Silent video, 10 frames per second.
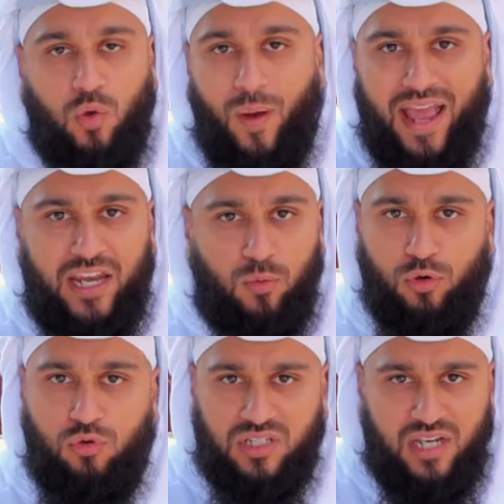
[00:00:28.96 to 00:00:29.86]
So anyone
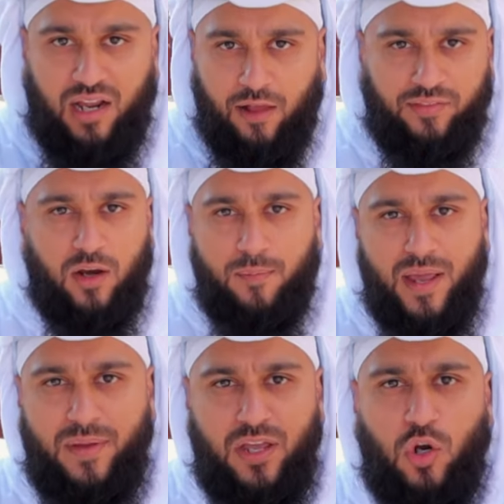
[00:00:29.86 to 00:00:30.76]
who's stuck out there,
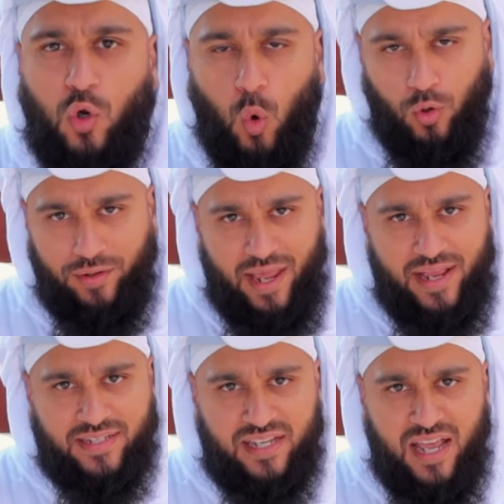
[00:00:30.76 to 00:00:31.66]
maybe in a court
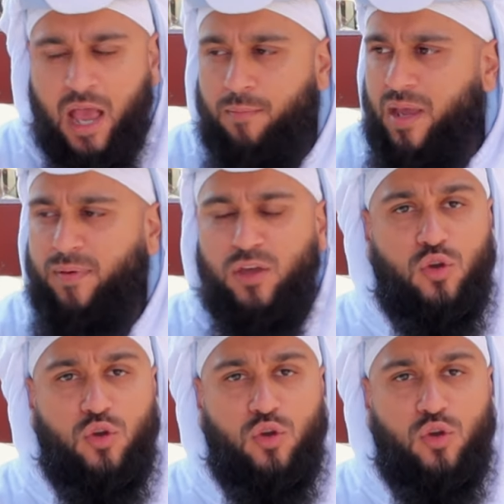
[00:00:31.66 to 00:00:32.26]
case, maybe